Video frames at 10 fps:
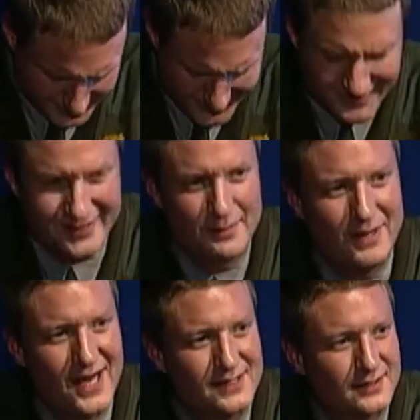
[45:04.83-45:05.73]
And then they
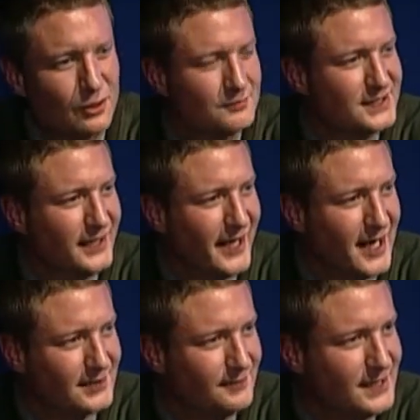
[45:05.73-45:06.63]
passed the Homestead
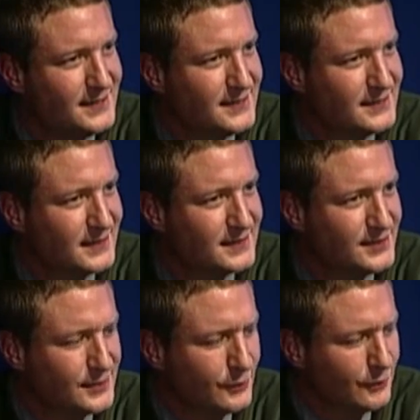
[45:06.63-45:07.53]
Act of
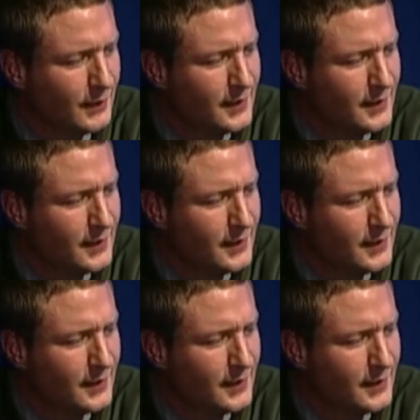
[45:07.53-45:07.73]
1862.